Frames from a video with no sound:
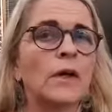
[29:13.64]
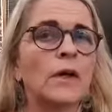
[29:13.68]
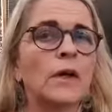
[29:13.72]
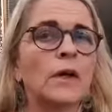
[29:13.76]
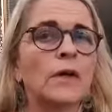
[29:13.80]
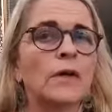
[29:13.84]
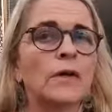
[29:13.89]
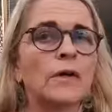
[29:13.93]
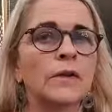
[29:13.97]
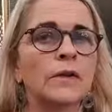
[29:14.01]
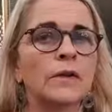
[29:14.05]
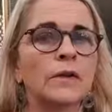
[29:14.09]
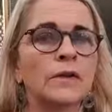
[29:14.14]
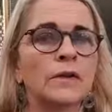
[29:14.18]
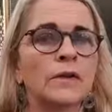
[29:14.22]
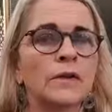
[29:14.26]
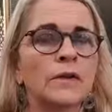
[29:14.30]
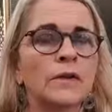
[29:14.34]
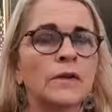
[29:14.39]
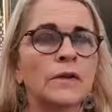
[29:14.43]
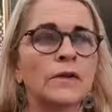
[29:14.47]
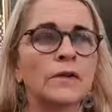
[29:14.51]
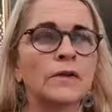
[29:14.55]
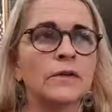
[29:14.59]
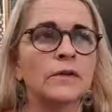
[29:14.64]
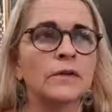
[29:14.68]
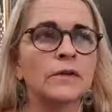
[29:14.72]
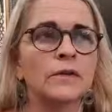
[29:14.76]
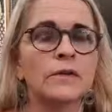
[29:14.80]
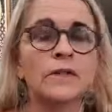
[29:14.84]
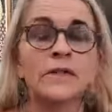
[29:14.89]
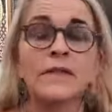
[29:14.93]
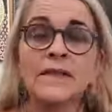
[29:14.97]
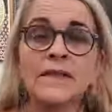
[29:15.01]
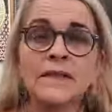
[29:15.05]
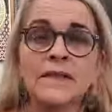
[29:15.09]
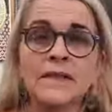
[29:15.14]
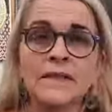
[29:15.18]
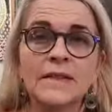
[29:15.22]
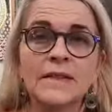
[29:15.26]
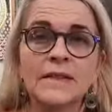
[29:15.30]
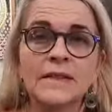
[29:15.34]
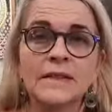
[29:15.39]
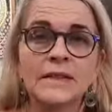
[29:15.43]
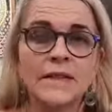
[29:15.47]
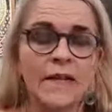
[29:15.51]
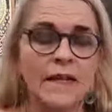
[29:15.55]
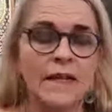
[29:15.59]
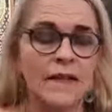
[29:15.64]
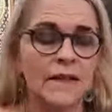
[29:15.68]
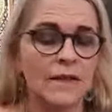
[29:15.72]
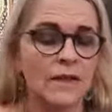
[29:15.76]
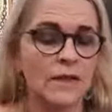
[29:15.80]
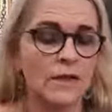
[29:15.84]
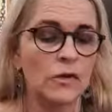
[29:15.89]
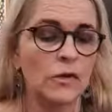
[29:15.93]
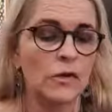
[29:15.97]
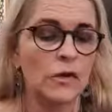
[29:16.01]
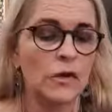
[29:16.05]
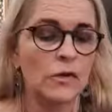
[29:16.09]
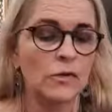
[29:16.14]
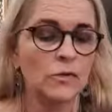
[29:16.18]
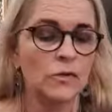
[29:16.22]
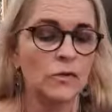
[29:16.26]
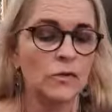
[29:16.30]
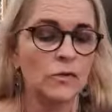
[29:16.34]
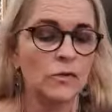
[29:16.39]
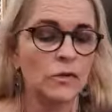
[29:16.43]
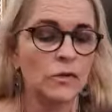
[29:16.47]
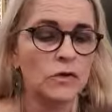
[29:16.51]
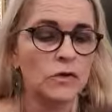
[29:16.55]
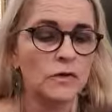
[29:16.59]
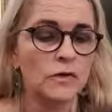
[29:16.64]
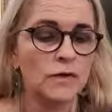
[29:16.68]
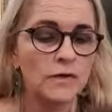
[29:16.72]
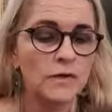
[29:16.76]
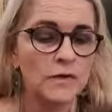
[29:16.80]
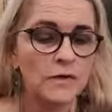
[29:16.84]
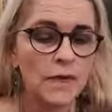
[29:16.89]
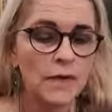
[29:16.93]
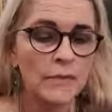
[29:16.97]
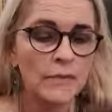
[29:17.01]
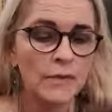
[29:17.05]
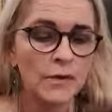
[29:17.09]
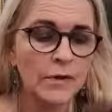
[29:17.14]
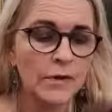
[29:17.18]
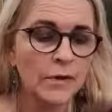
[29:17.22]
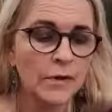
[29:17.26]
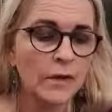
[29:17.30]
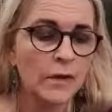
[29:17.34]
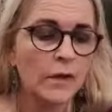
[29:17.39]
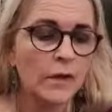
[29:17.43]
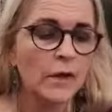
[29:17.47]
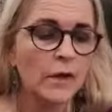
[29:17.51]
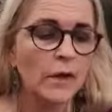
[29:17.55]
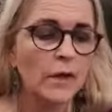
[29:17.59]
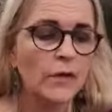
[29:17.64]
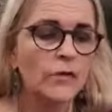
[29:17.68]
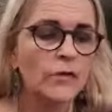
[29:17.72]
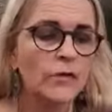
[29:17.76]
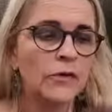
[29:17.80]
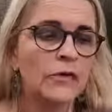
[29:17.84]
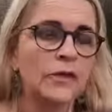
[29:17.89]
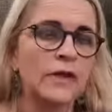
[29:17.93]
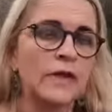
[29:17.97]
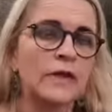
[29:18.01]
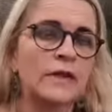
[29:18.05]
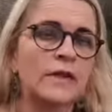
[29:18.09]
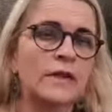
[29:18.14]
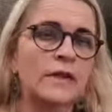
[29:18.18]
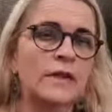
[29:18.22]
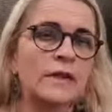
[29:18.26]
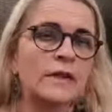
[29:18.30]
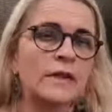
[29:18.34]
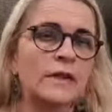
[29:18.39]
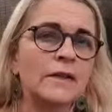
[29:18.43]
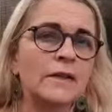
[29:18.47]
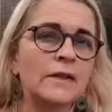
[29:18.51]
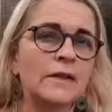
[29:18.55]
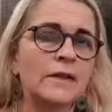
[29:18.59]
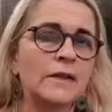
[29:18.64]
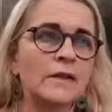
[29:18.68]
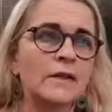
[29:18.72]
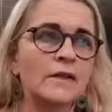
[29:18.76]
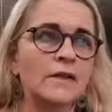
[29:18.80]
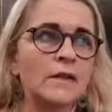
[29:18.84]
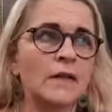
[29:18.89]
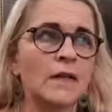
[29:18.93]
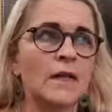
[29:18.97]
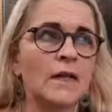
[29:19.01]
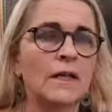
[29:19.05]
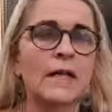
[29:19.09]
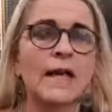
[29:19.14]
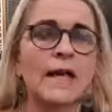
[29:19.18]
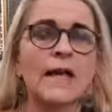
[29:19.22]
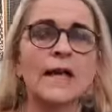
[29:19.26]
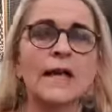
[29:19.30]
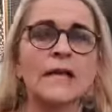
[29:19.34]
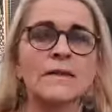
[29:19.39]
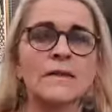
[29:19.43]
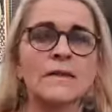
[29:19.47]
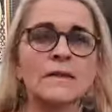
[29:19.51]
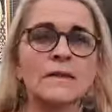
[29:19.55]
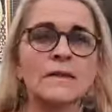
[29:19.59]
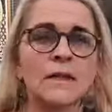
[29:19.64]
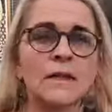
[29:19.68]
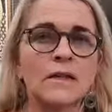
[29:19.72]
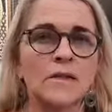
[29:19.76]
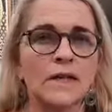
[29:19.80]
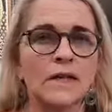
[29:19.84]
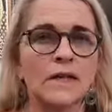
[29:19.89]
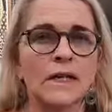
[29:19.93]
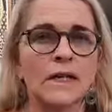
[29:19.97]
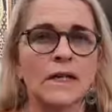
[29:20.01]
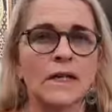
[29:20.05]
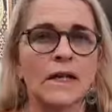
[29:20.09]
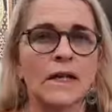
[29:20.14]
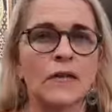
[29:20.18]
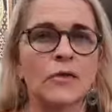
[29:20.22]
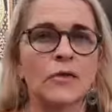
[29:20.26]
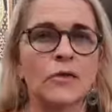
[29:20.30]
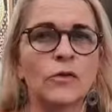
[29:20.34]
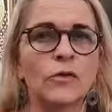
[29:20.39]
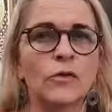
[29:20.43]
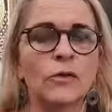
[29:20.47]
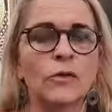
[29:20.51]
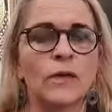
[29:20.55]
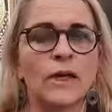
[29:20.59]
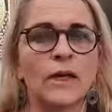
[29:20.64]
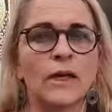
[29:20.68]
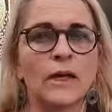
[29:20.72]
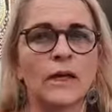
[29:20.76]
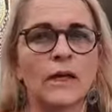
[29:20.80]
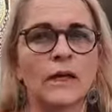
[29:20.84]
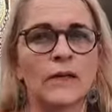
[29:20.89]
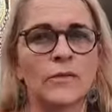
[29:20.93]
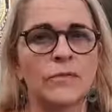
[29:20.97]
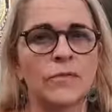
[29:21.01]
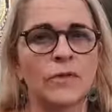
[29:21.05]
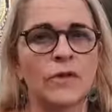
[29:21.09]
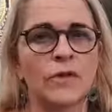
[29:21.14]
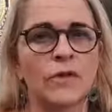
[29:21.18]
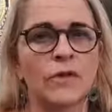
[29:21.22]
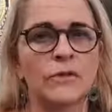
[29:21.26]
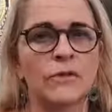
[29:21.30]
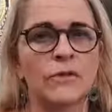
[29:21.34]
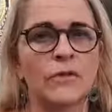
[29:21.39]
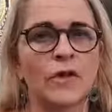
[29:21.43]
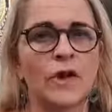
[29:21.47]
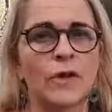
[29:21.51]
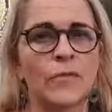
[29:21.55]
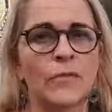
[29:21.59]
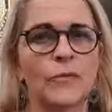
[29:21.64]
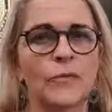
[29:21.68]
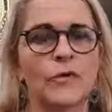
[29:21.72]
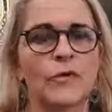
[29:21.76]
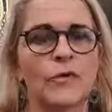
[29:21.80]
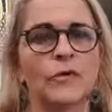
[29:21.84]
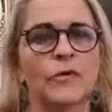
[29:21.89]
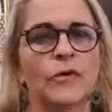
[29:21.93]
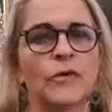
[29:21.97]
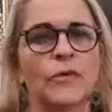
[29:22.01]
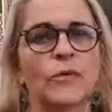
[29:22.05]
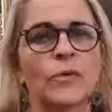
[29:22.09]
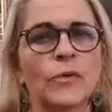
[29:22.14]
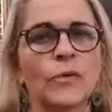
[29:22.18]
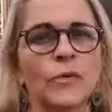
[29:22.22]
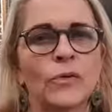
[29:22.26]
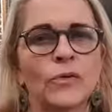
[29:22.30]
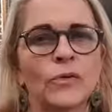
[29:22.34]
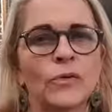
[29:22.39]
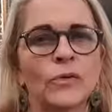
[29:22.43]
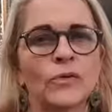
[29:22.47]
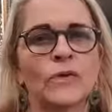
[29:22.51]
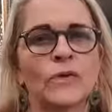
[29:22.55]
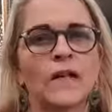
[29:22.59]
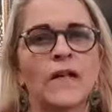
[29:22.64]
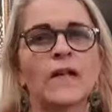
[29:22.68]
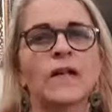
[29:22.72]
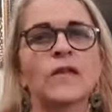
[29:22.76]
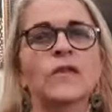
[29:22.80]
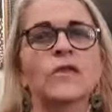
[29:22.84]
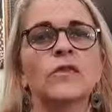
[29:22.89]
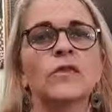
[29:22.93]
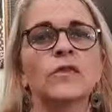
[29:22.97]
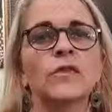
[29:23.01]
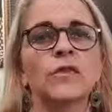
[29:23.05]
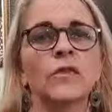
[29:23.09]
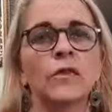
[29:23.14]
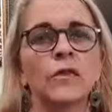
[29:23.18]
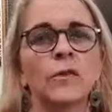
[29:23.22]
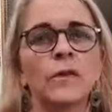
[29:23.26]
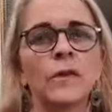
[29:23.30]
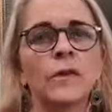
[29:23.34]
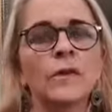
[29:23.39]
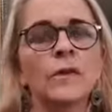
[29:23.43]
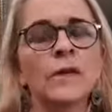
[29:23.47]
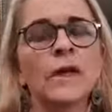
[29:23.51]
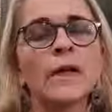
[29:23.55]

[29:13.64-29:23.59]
the statistics say that you're going to suffer. So then there is another exercise that you can do, and I have no time for you to take you through it.